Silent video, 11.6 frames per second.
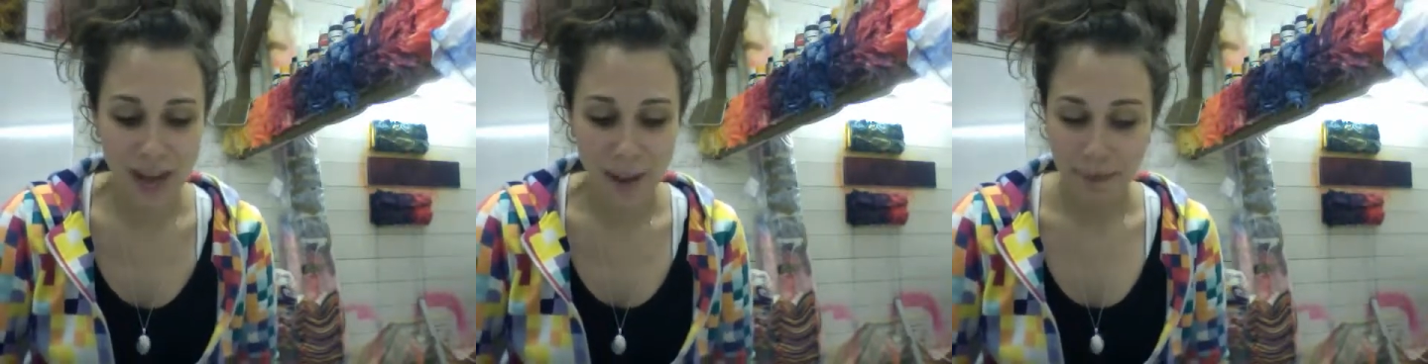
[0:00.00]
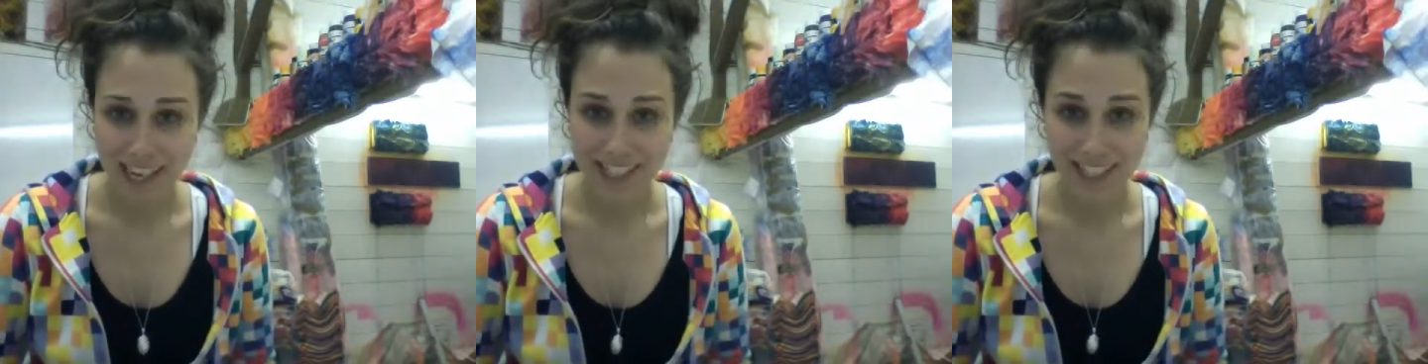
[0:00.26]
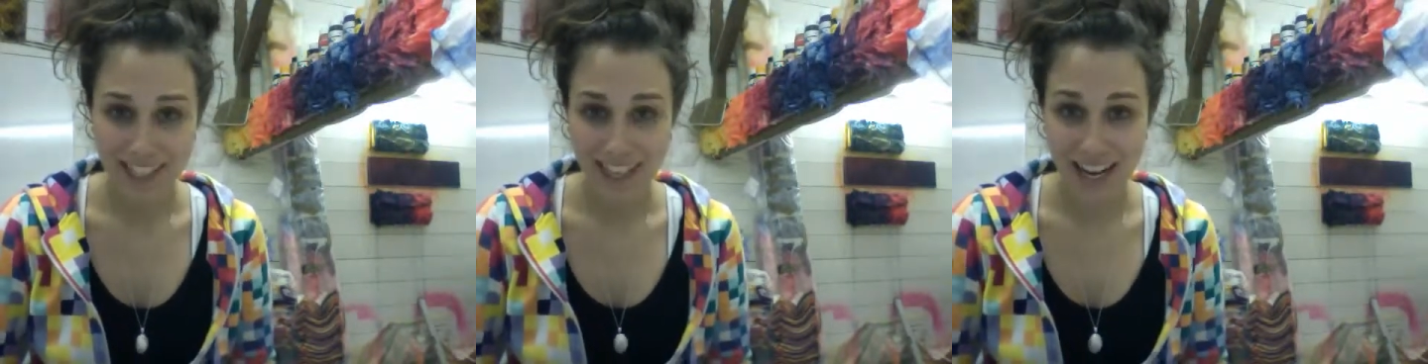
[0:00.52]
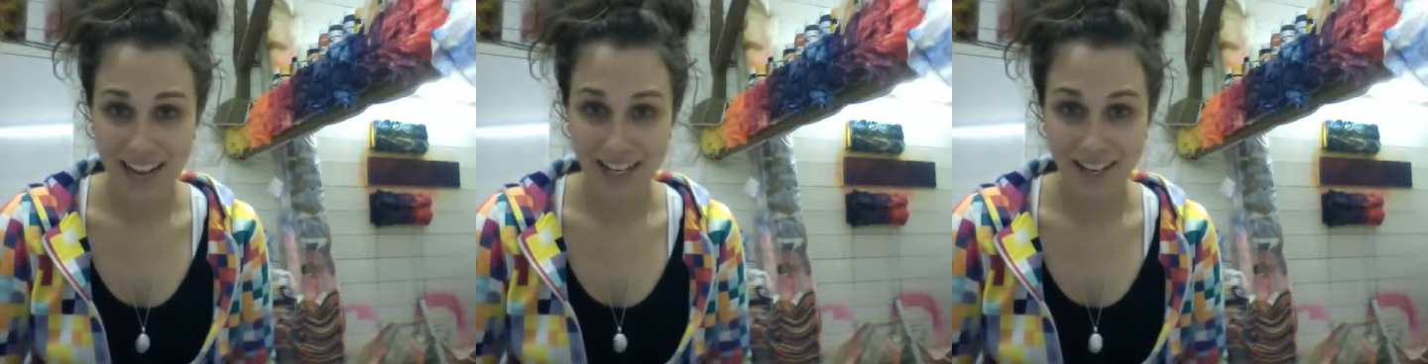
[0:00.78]

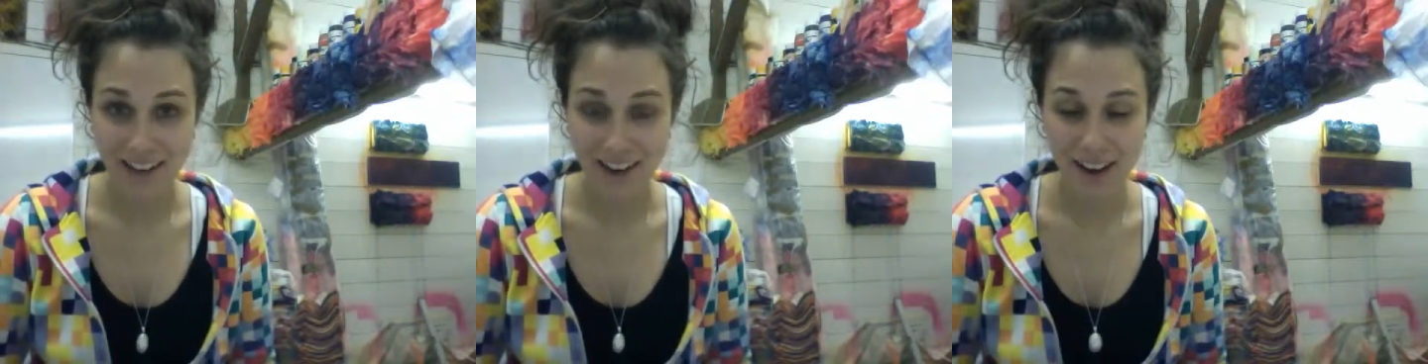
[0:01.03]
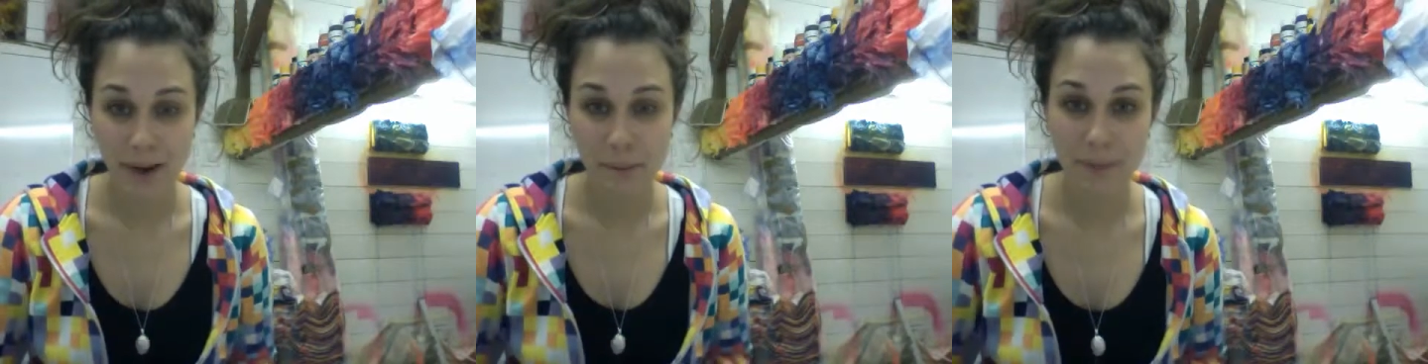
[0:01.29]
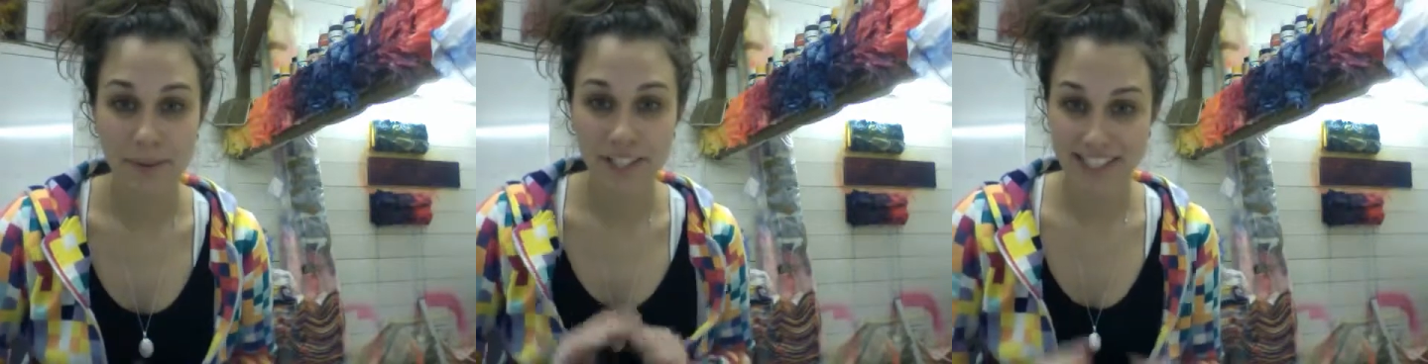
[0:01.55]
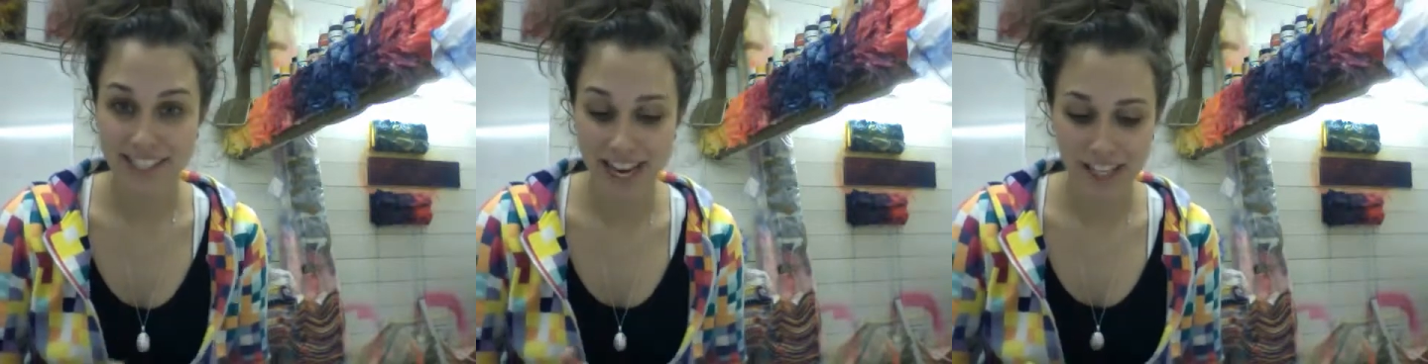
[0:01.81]
basically, I'm up to the
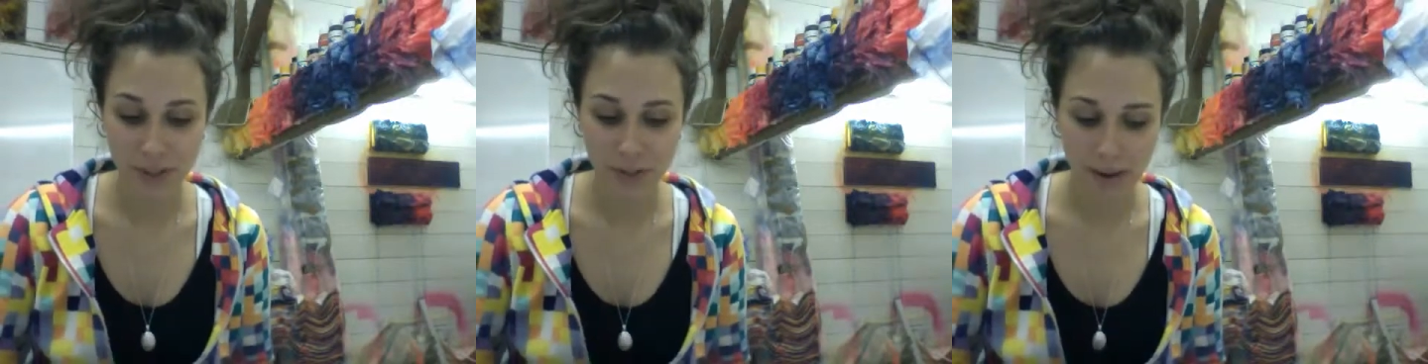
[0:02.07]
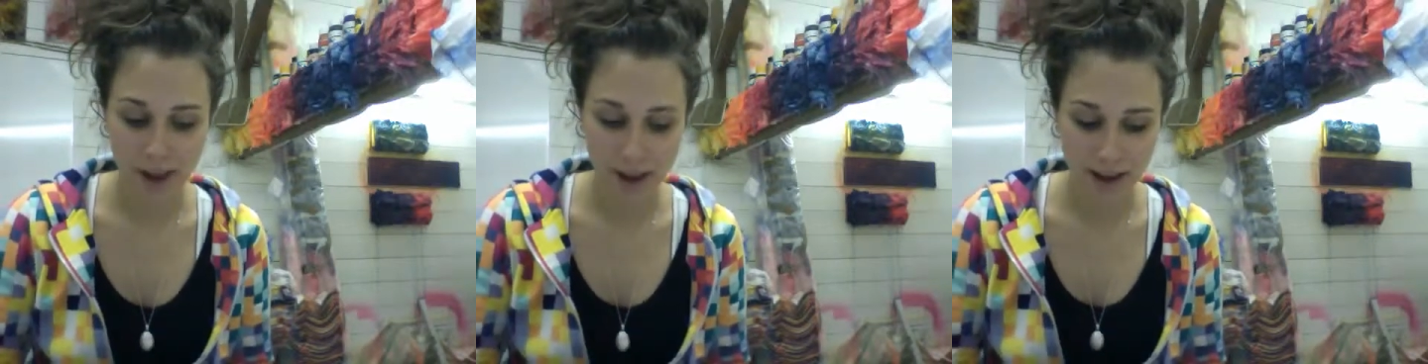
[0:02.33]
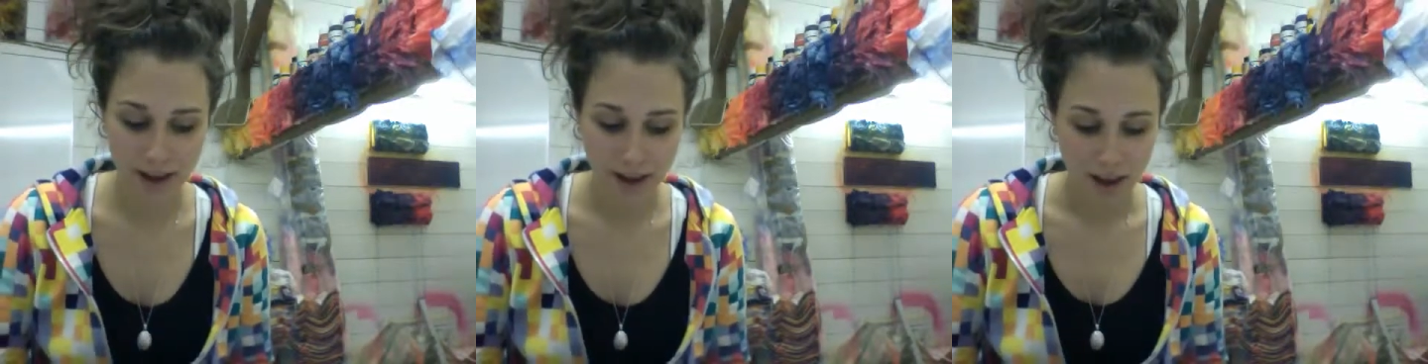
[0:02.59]
stage where